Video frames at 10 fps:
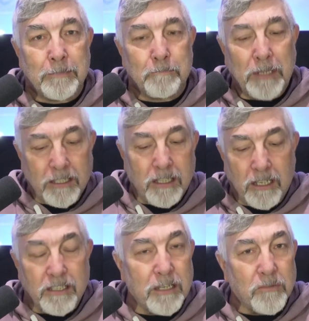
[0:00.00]
because it
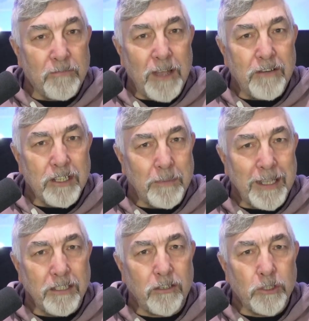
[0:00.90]
does seem to vary
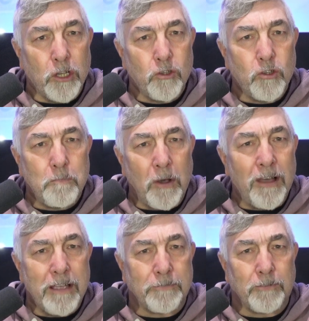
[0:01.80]
depending on who you
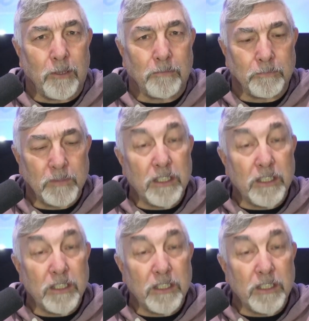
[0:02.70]
buy it from.